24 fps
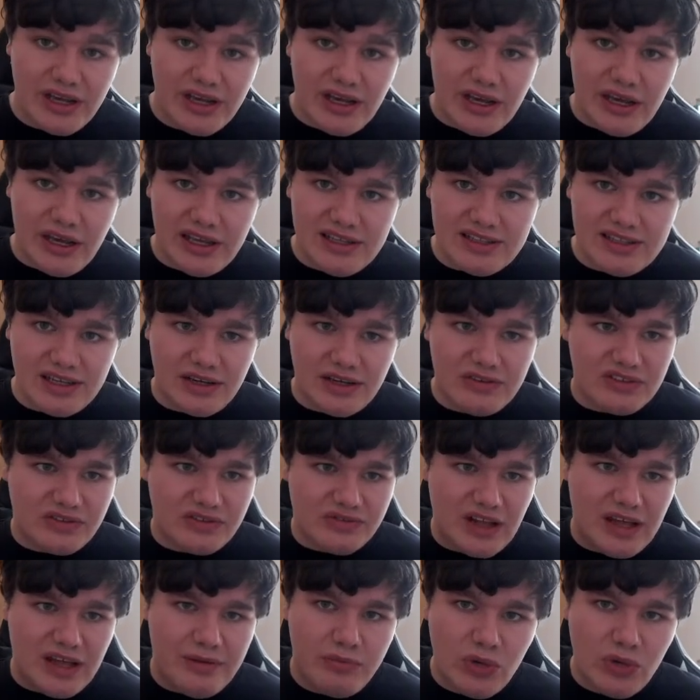In terms of
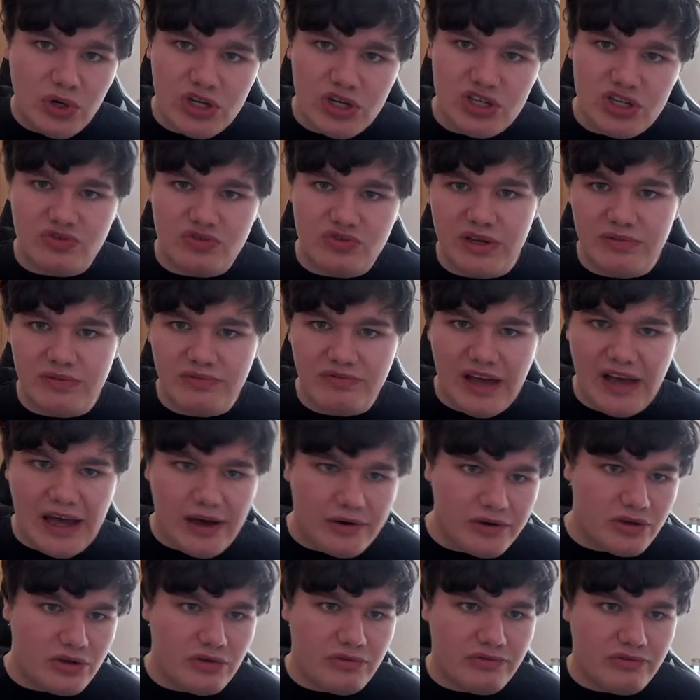like monetary
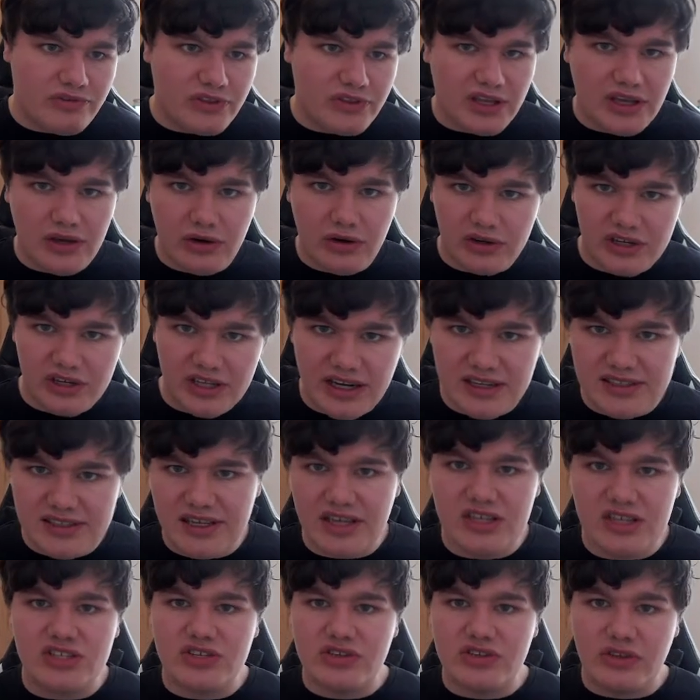value for the
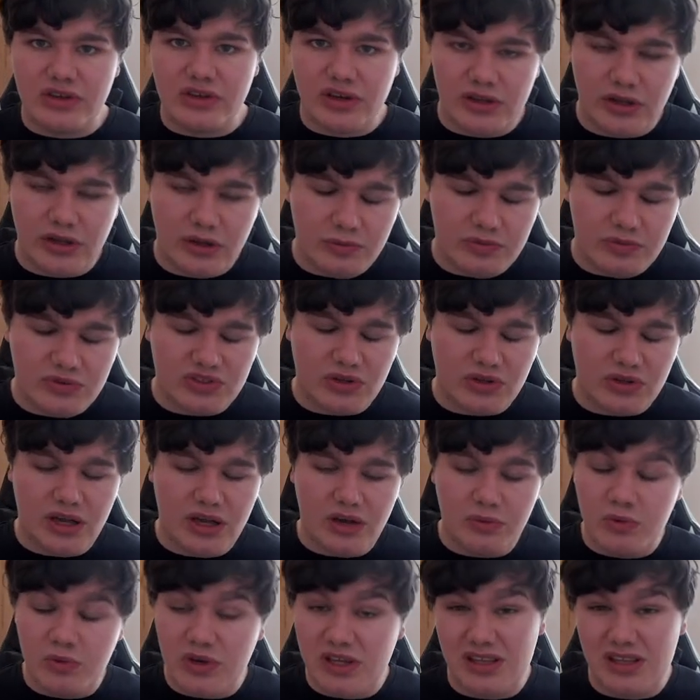organisations and the clubs,
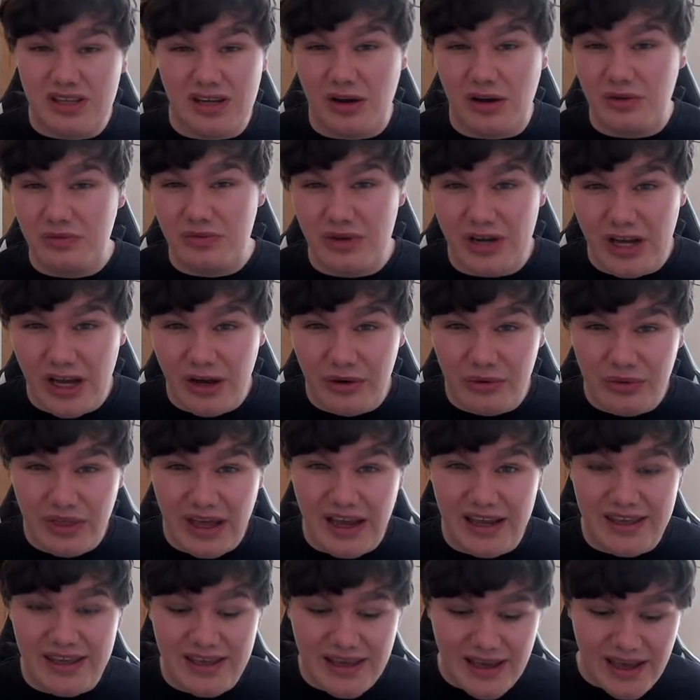we don't know
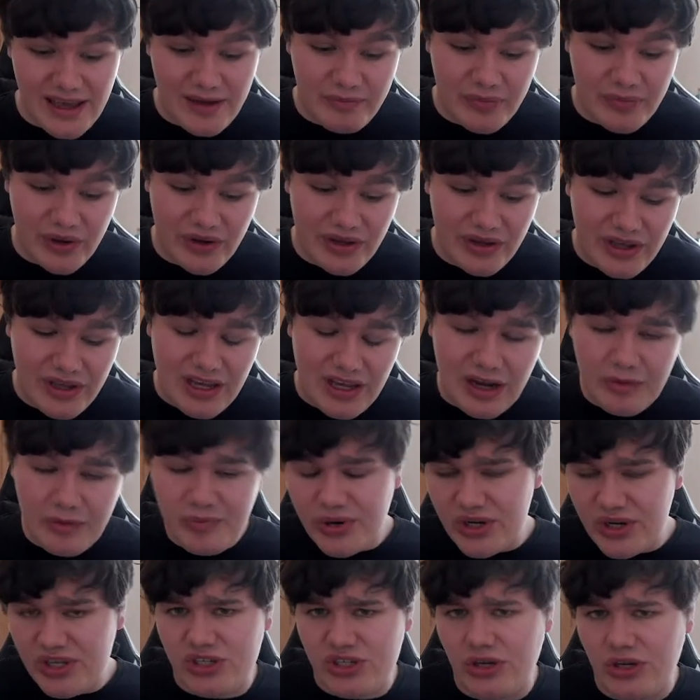that yet, but I'm
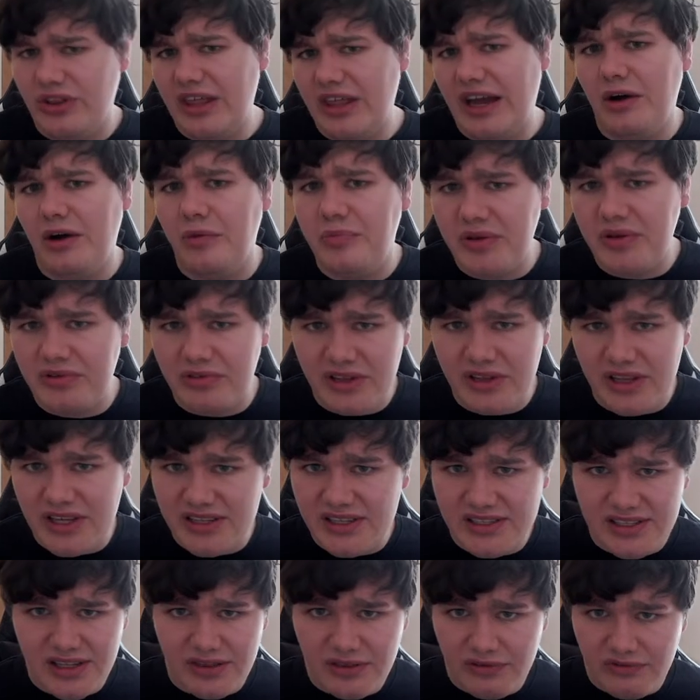pretty sure that will be
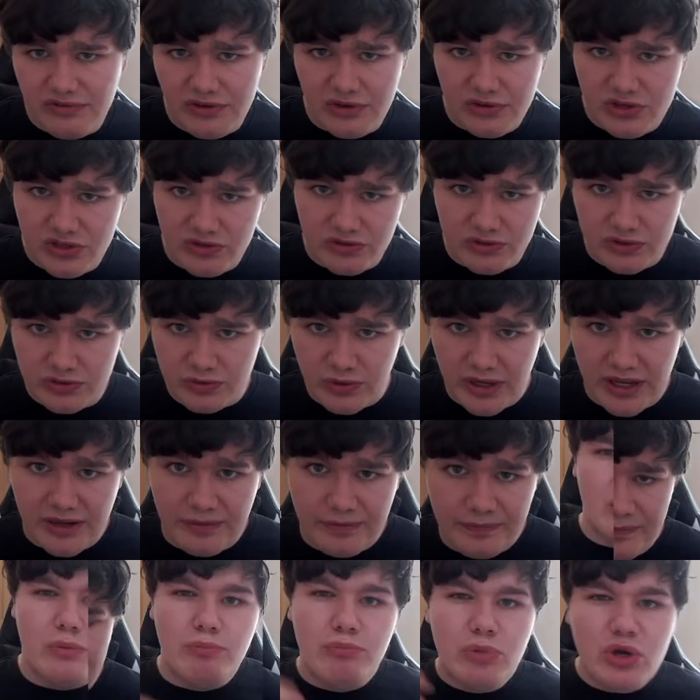released in the future as
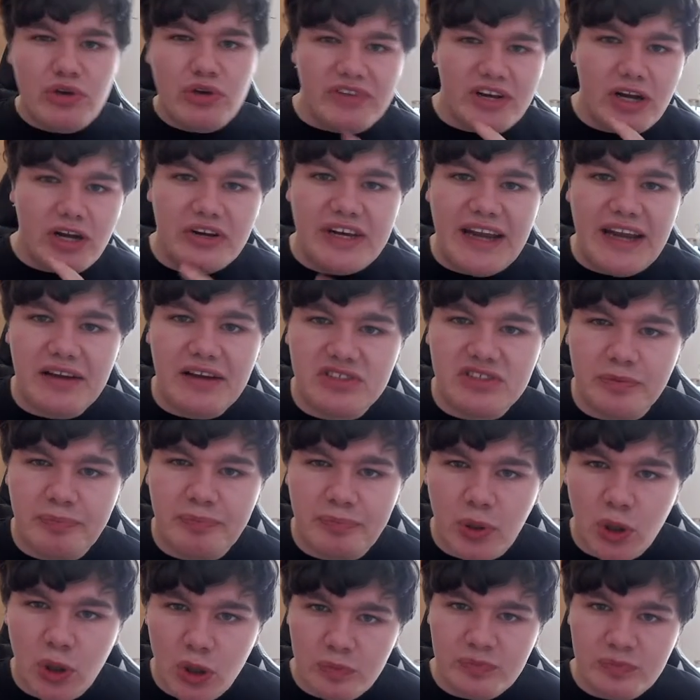well. Moving on now to
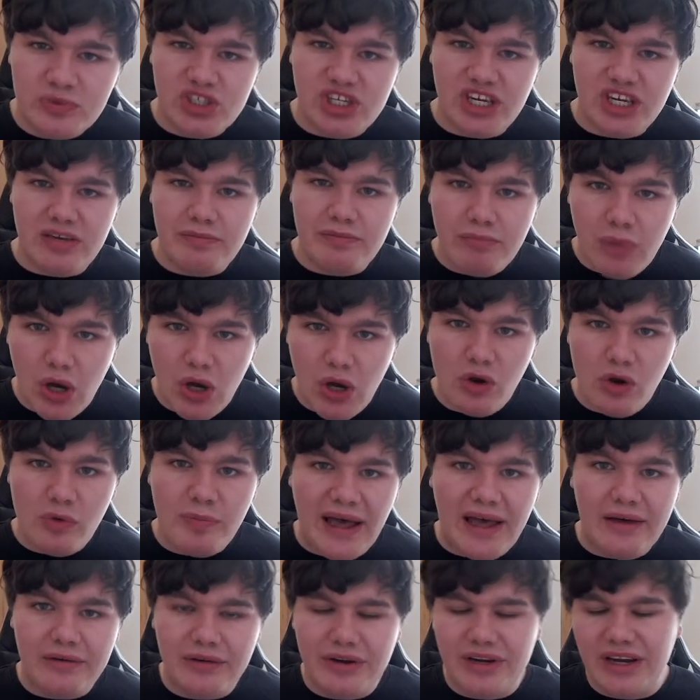PUBG
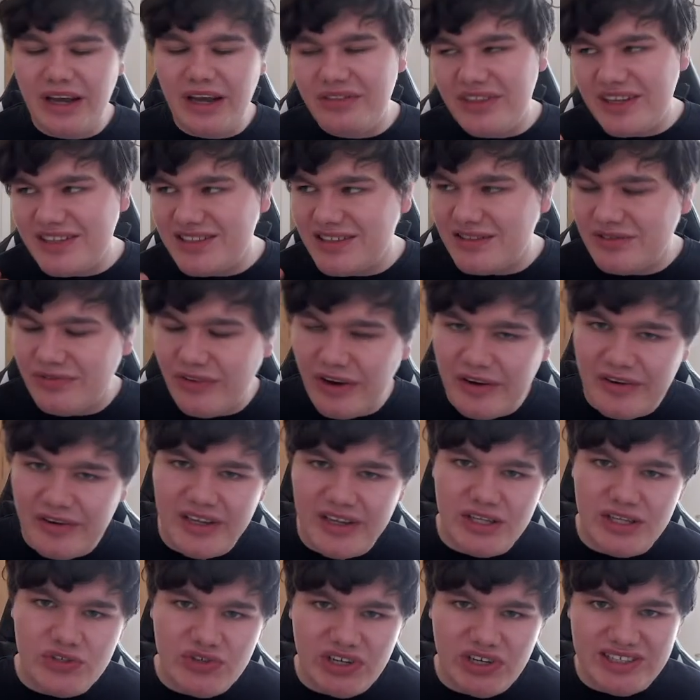Mobile, and now this is very
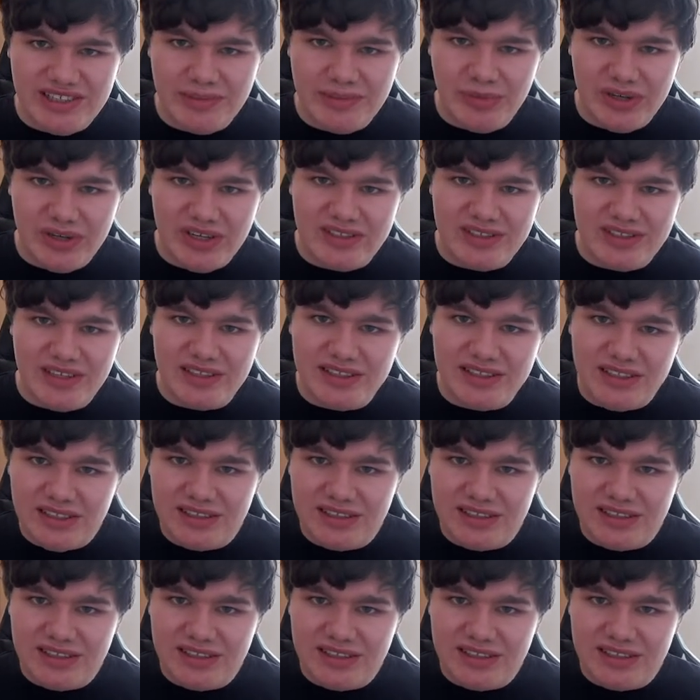interesting because this is